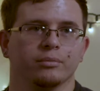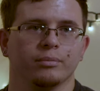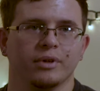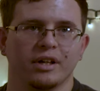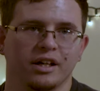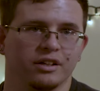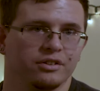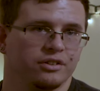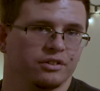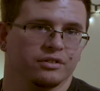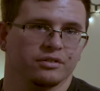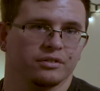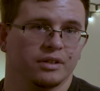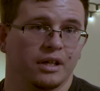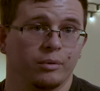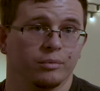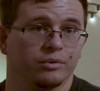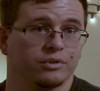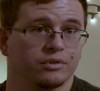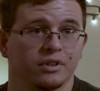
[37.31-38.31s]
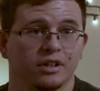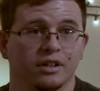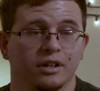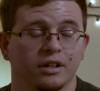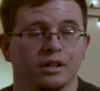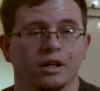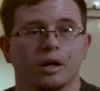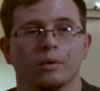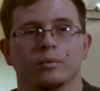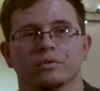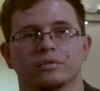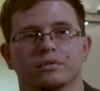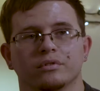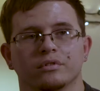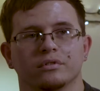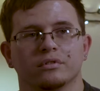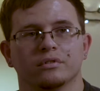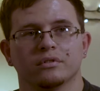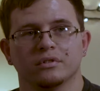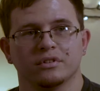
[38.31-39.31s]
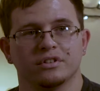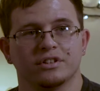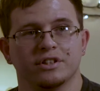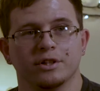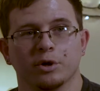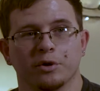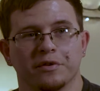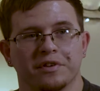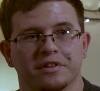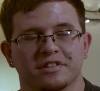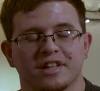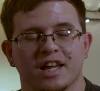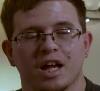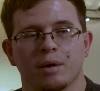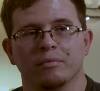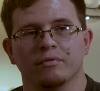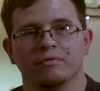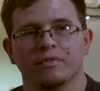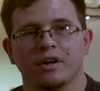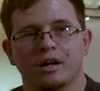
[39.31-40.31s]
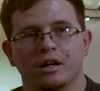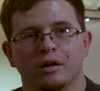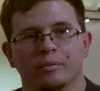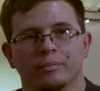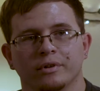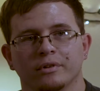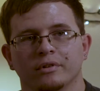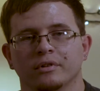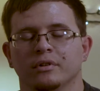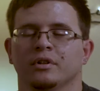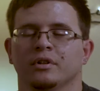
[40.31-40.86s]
but I was still in the same environment.